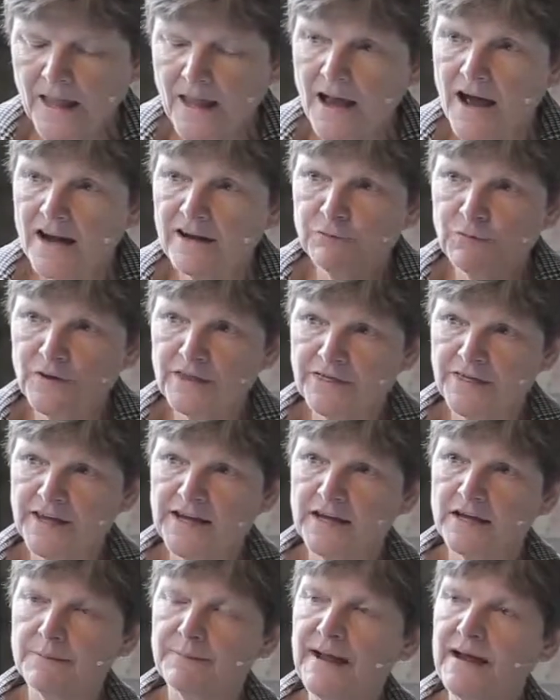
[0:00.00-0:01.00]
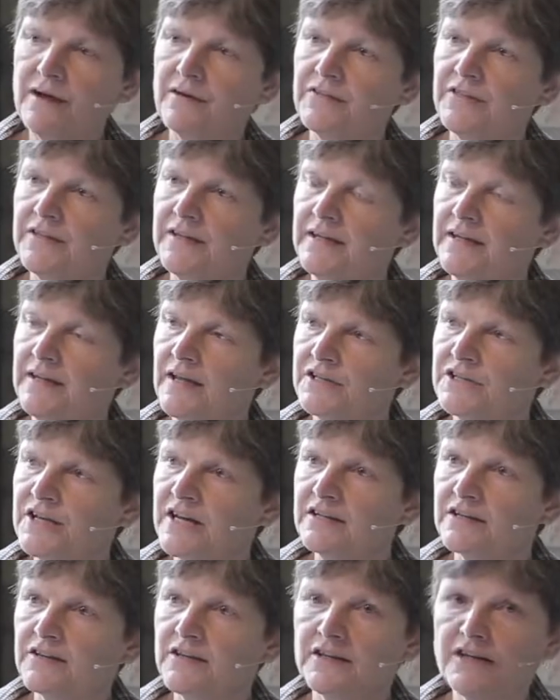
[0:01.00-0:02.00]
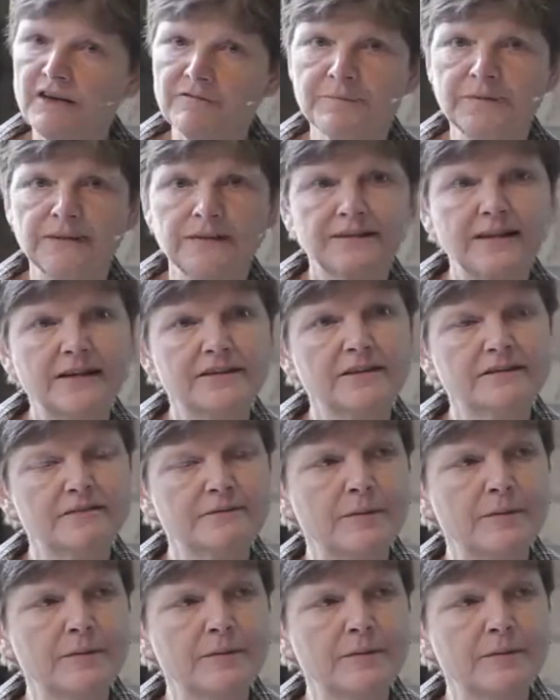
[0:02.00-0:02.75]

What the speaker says: And if we think about the agenda the government set us,